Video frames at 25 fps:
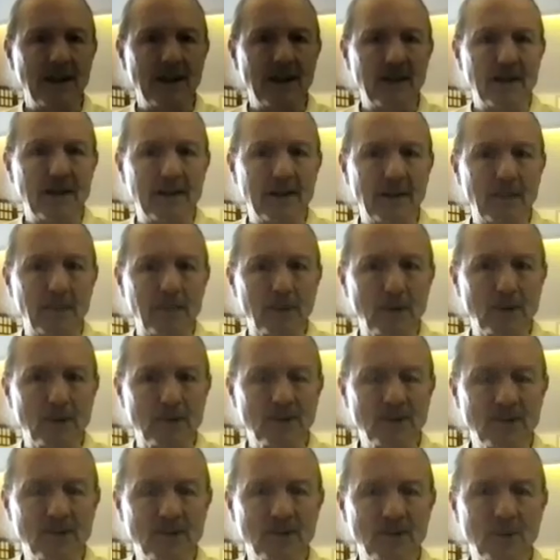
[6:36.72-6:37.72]
the
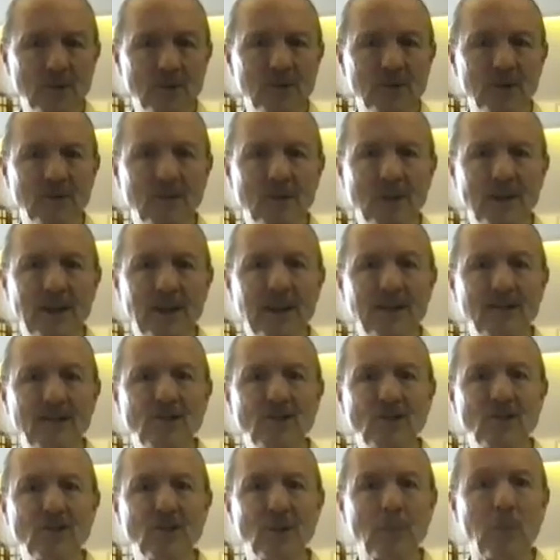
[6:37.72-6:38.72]
person she was in
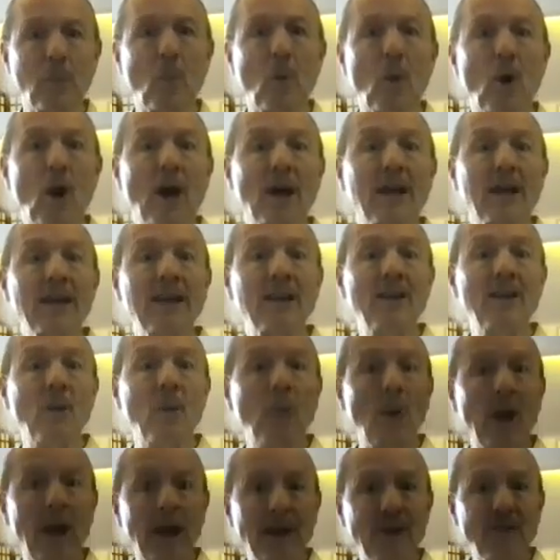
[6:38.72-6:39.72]
relationship walking
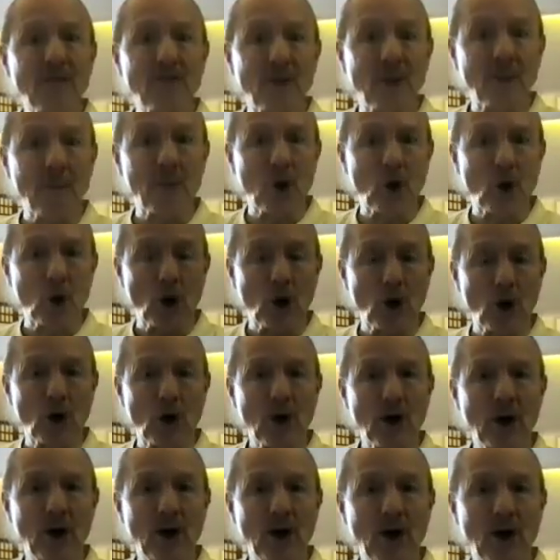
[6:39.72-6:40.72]
away from
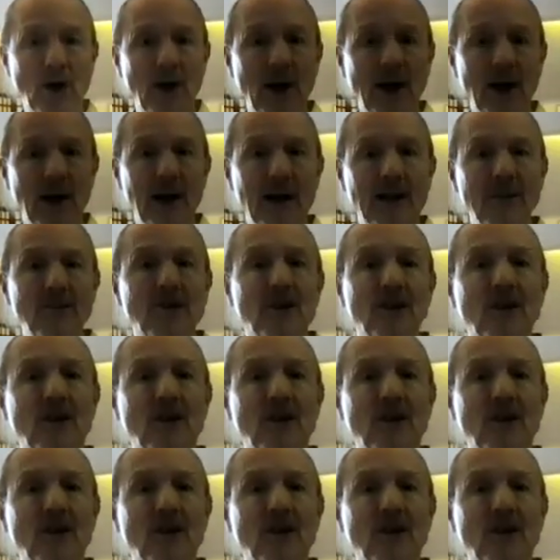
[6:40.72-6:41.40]
her. And she